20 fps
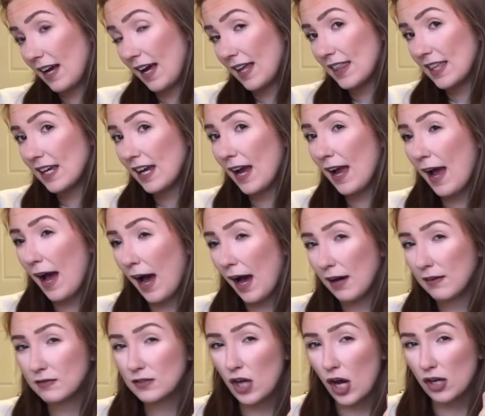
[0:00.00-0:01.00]
I think I
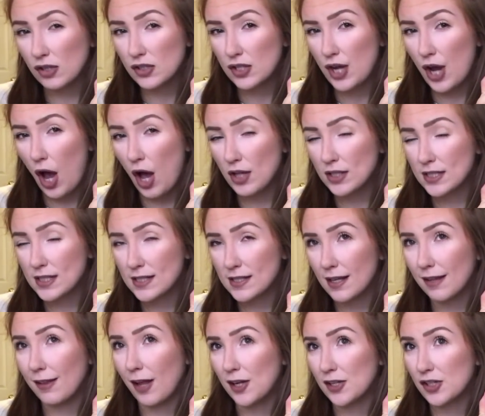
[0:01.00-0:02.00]
have talked to y'all since
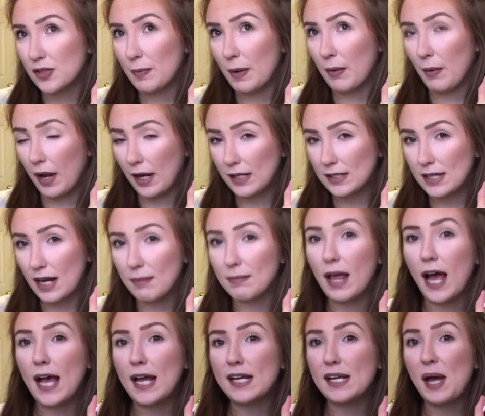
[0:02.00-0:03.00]
I launched my wedding
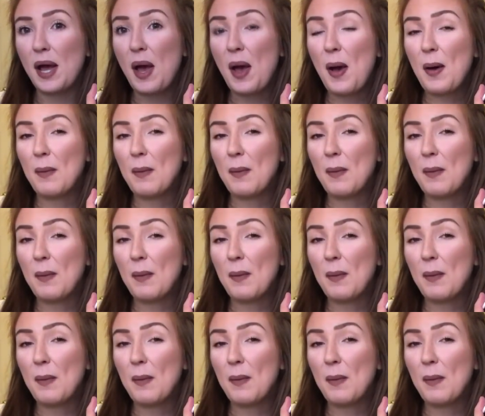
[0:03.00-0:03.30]
timeline